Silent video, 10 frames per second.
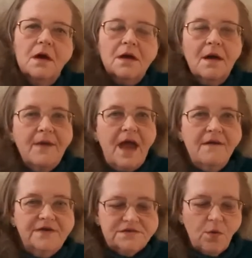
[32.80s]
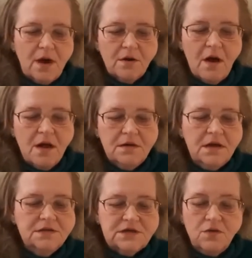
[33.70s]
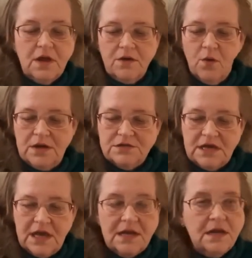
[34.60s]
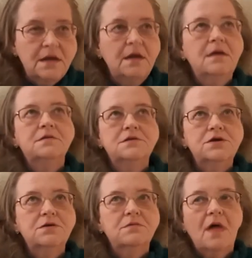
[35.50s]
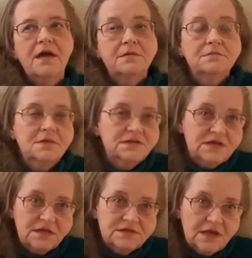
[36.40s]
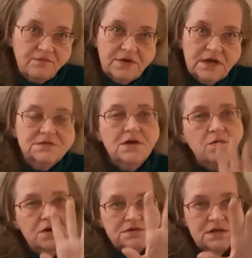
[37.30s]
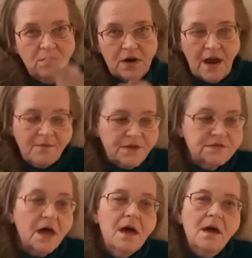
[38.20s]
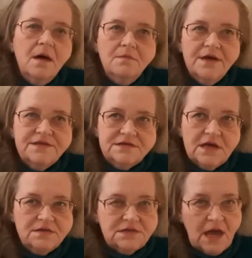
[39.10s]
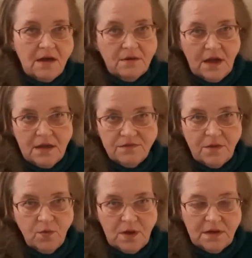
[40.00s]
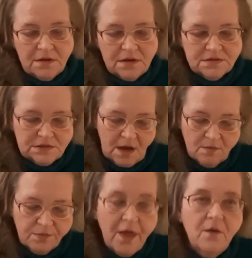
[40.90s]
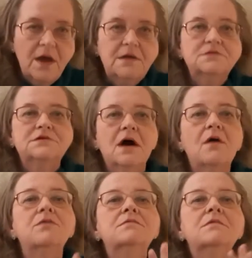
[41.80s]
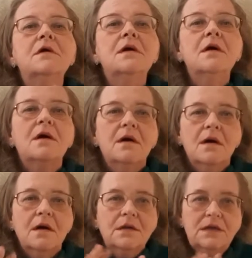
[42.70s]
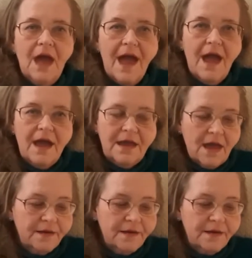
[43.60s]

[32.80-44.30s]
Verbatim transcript: Got my heavy sweater on. It's only going to get into, like, it said 70, so we'll see what happens. But the sun's out and the wind is not blowing, so yay.